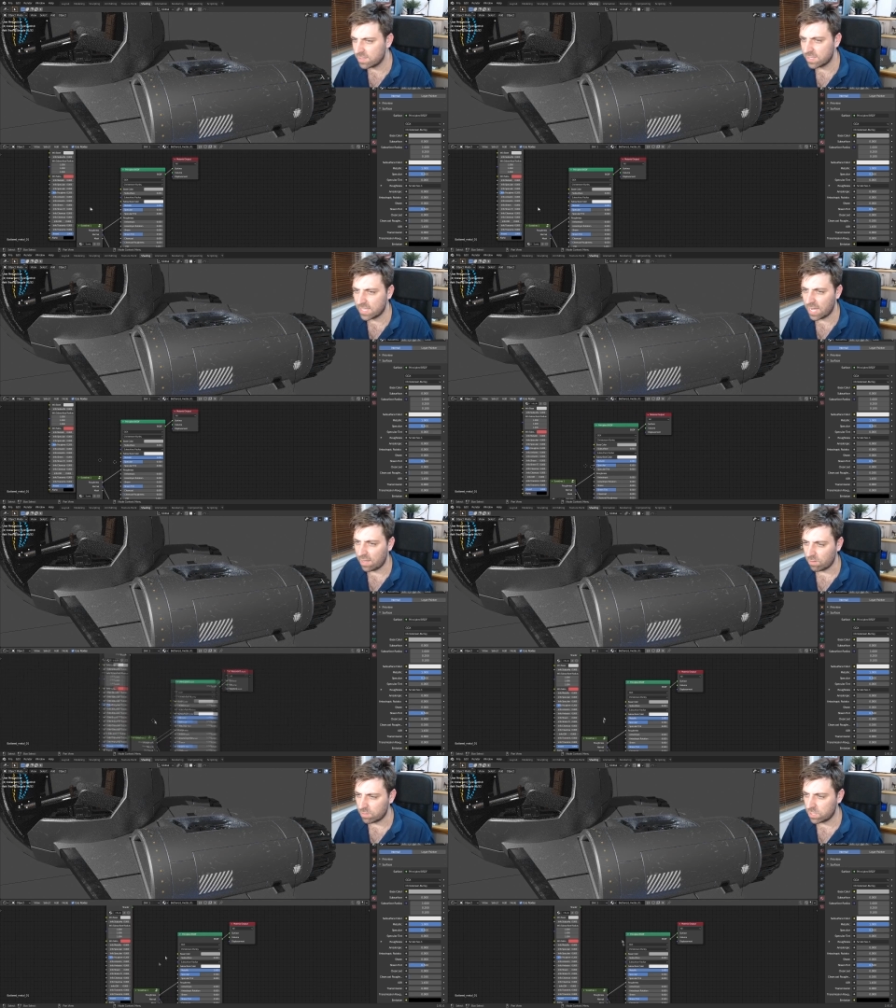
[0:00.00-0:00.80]
That
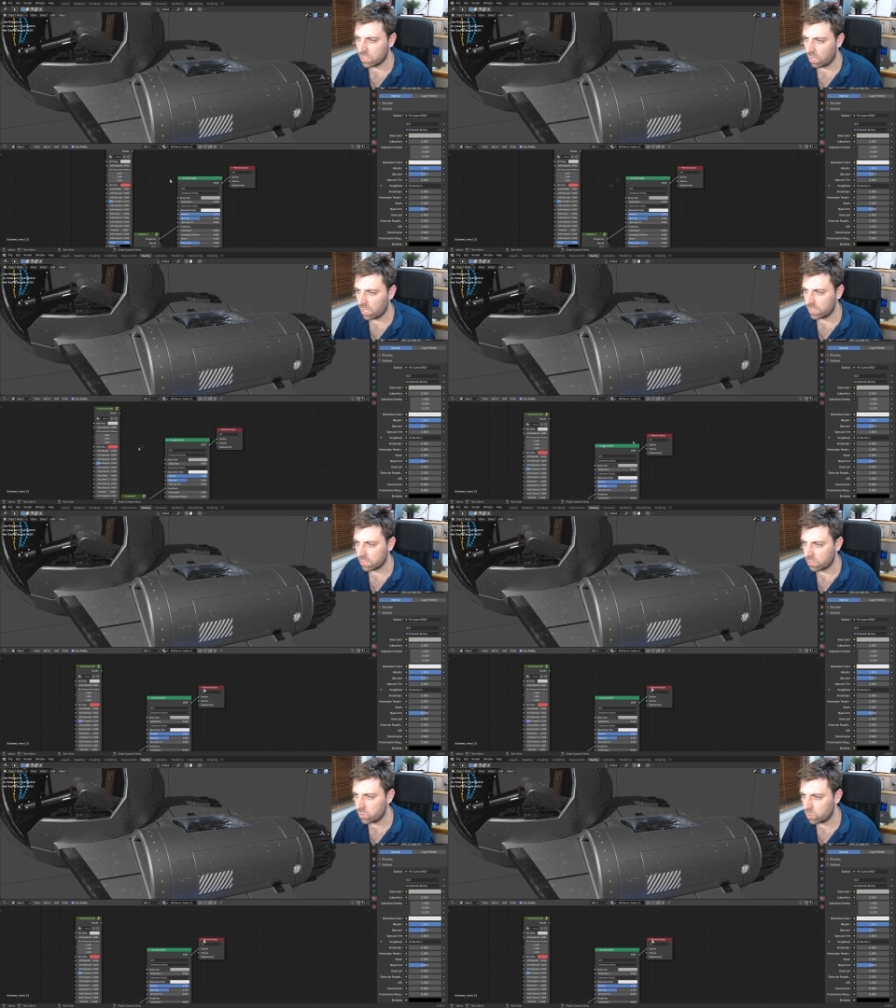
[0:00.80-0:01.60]
looks kind
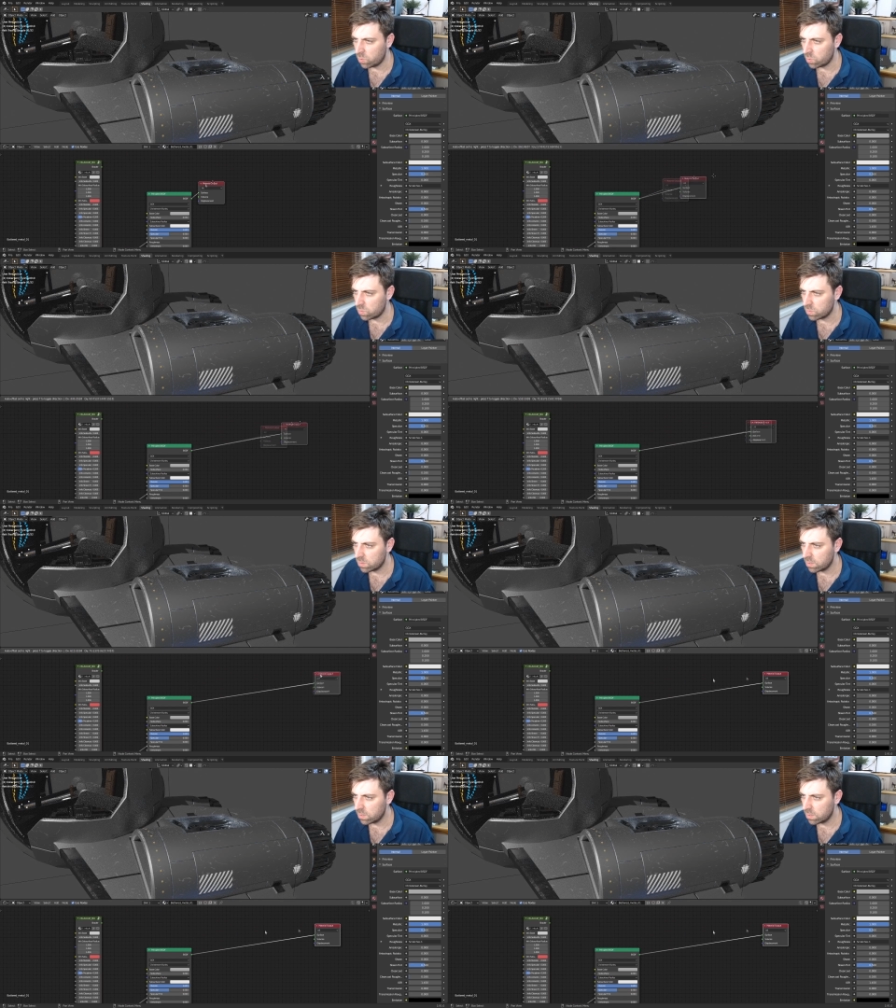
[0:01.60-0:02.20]
of cool.